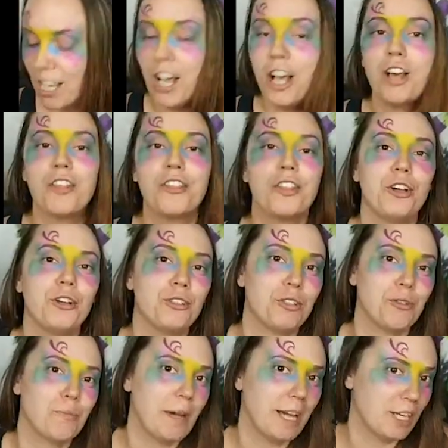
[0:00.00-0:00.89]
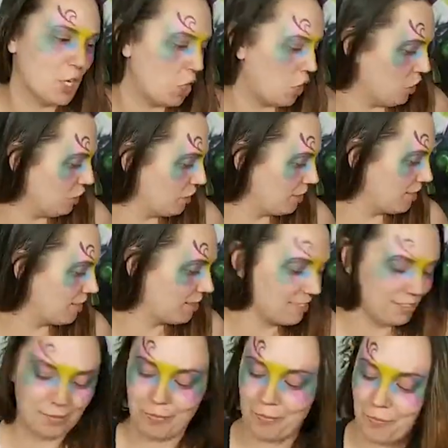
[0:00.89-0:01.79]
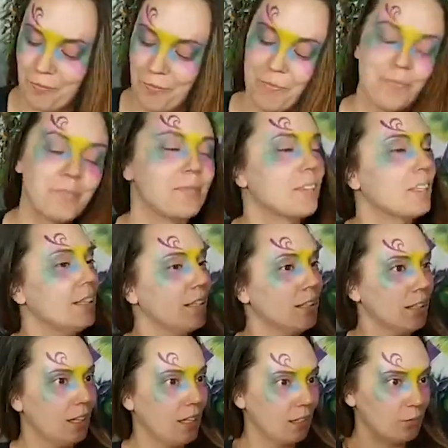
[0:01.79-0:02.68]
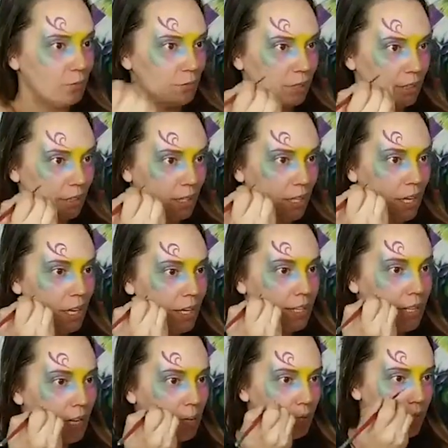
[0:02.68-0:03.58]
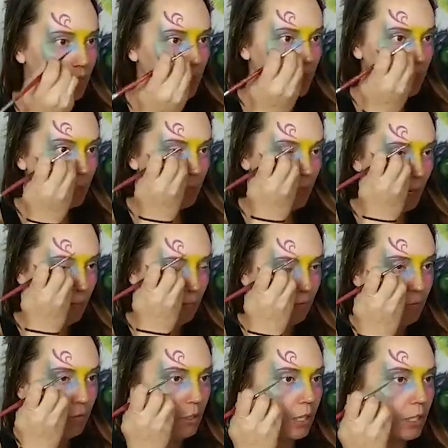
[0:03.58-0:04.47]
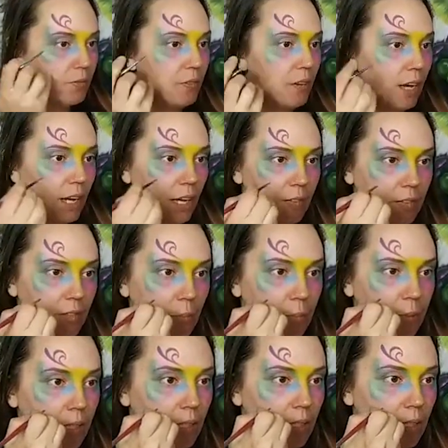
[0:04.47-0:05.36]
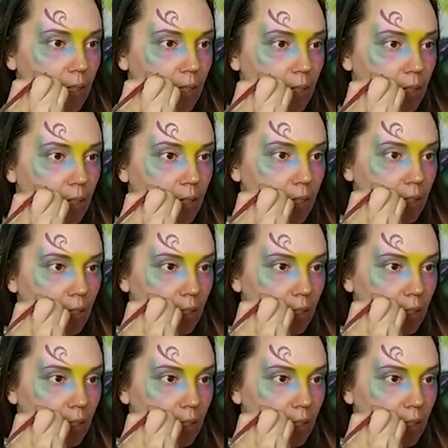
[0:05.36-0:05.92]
those are my dogs. All right. Now we're going to do that 45 coming here.